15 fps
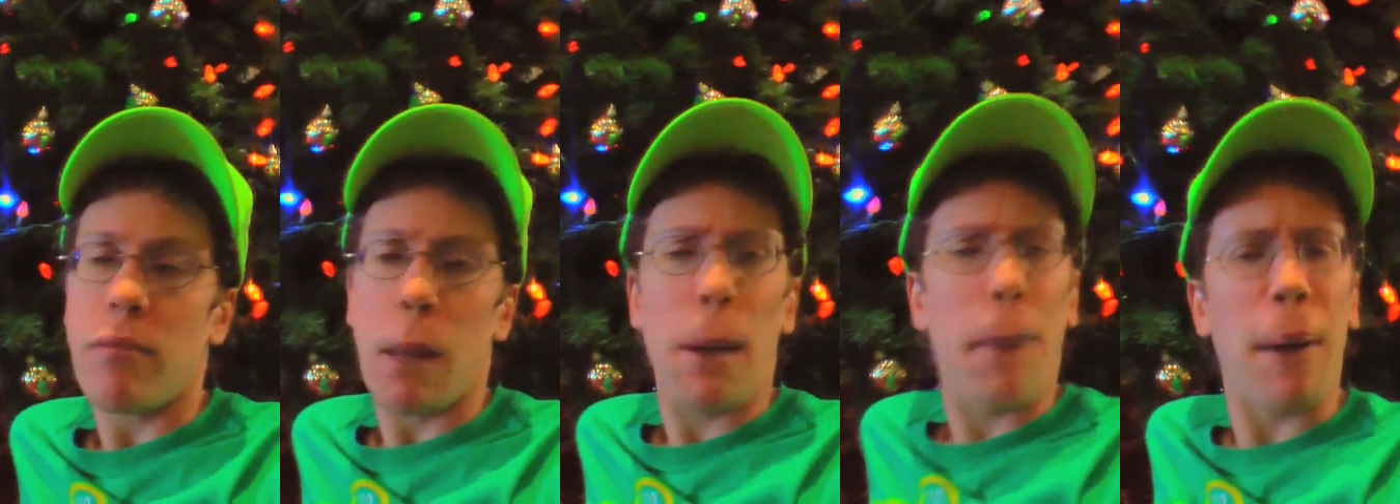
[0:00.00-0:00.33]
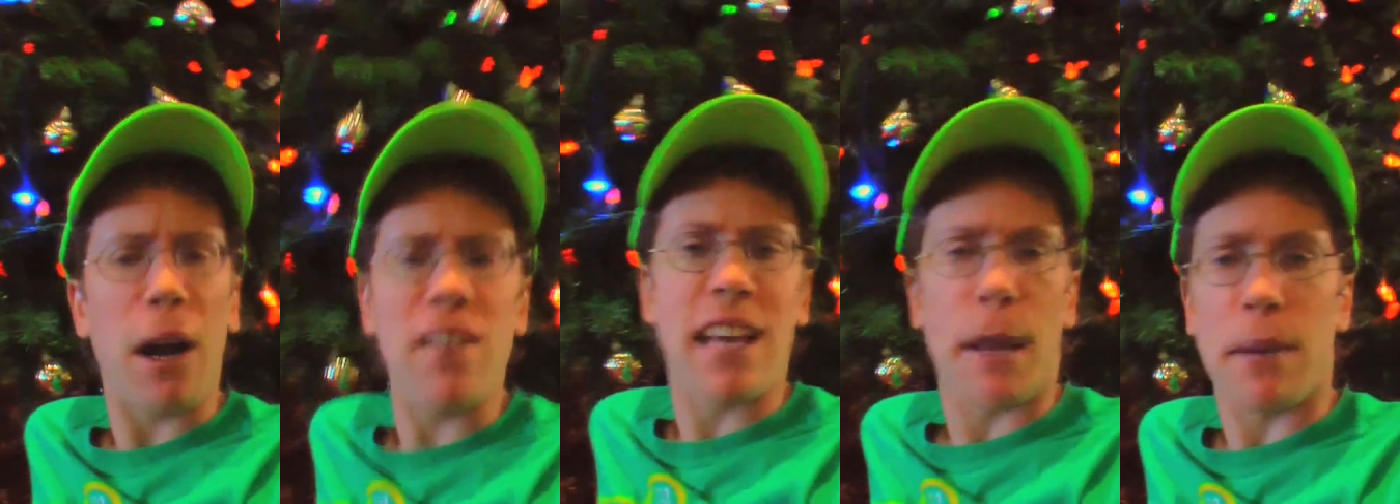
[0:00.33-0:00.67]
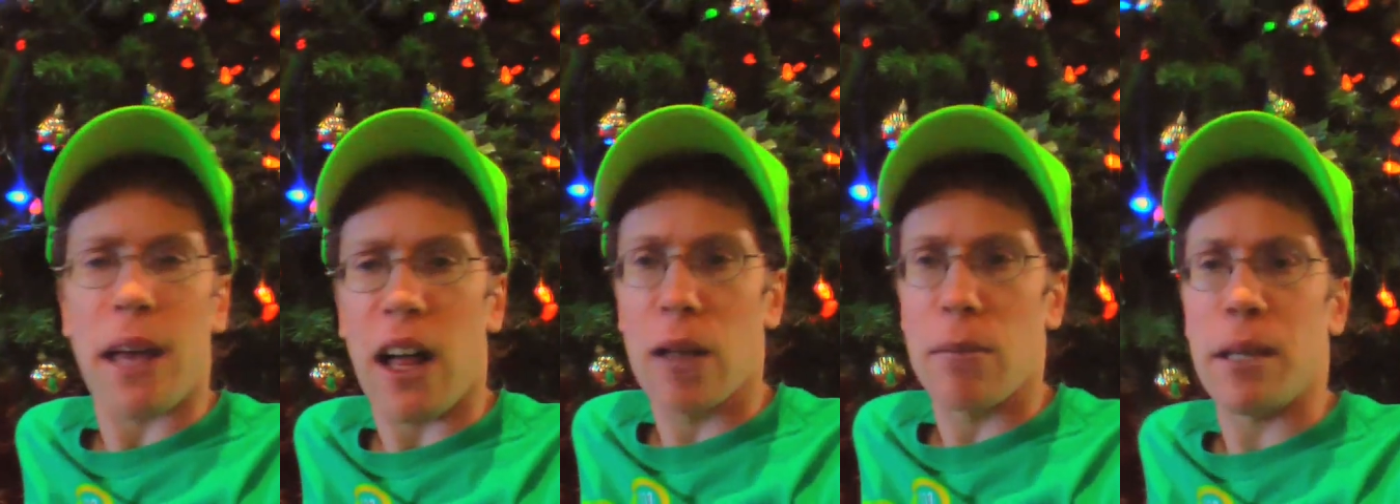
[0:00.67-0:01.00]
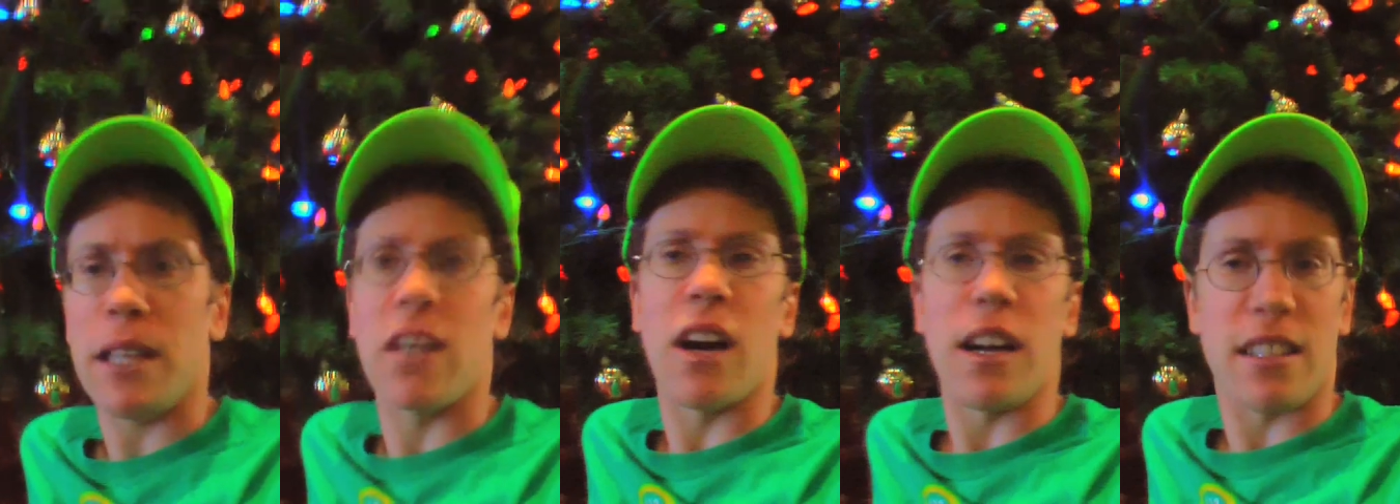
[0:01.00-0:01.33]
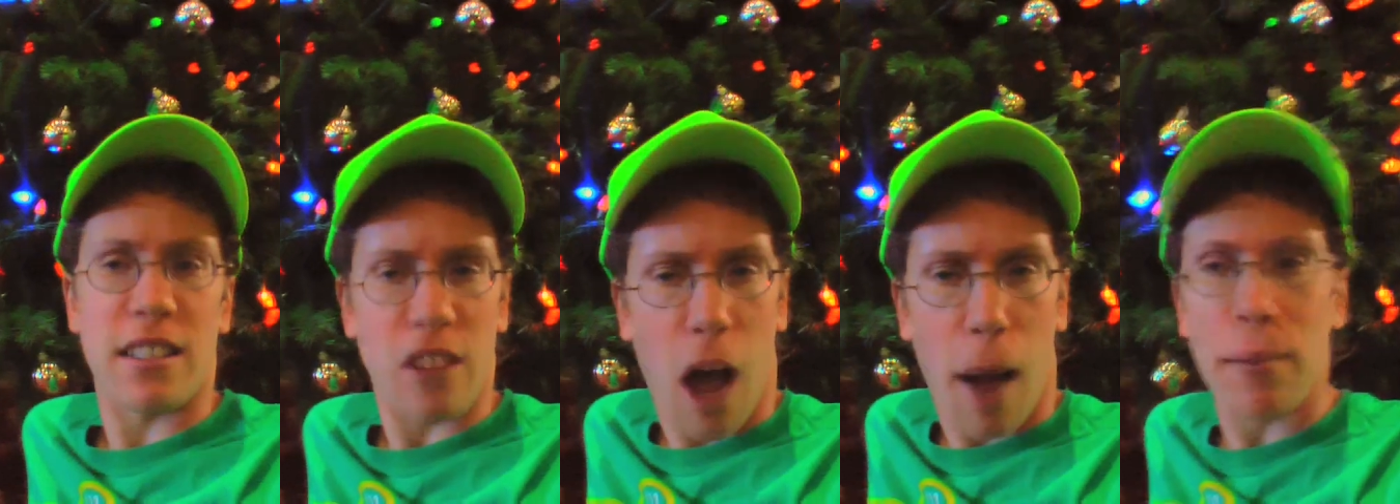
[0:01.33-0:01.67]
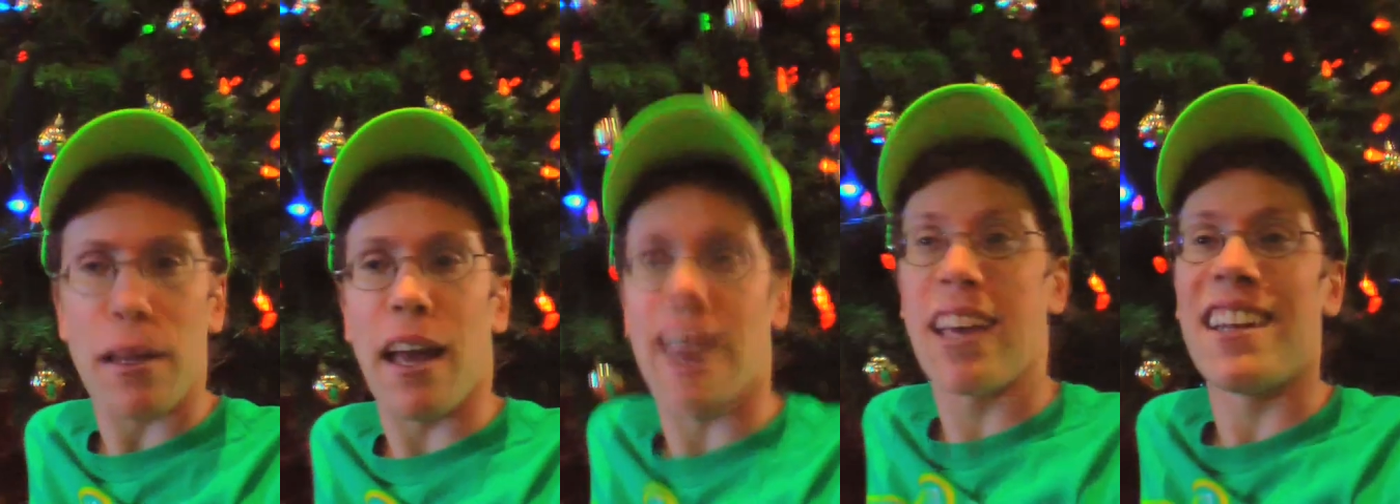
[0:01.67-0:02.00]
my parents kept telling me you got to stop
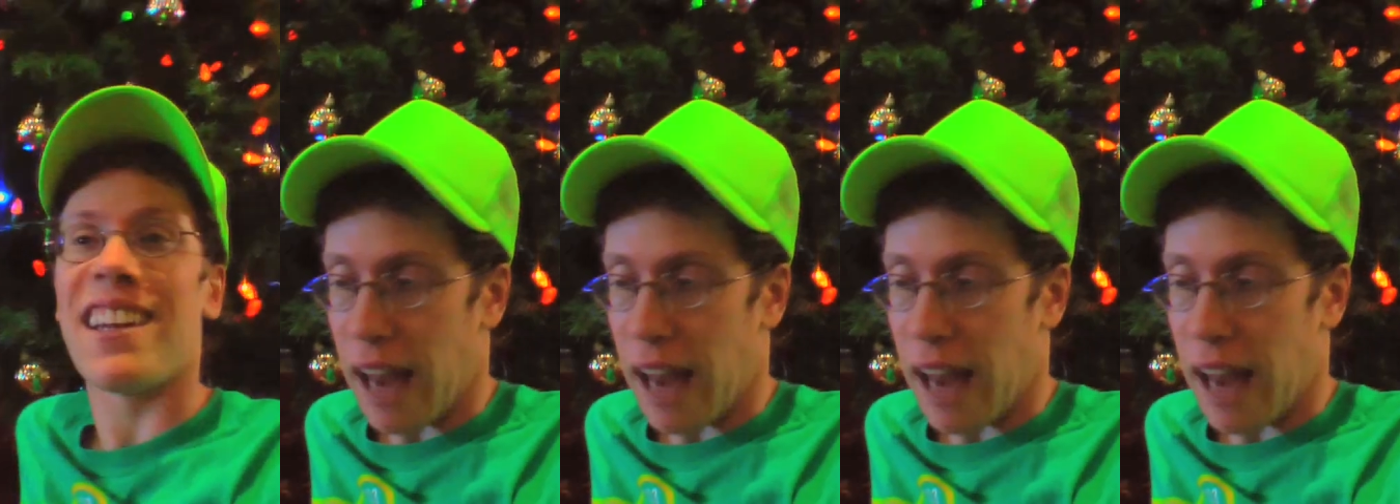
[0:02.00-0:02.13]
taking it